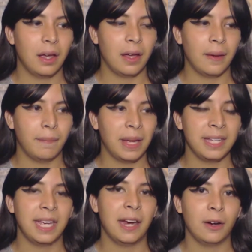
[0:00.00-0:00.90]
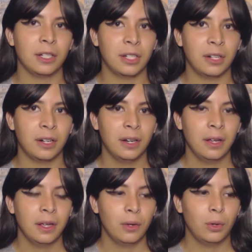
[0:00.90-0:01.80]
a main character
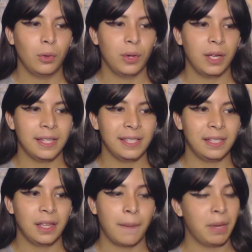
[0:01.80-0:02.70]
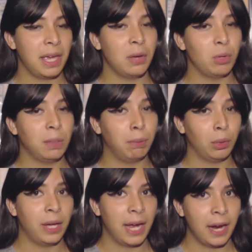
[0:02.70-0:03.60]
who is a pig with
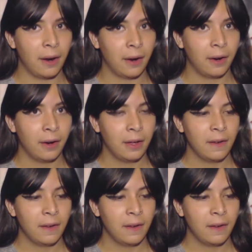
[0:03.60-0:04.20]
blue hair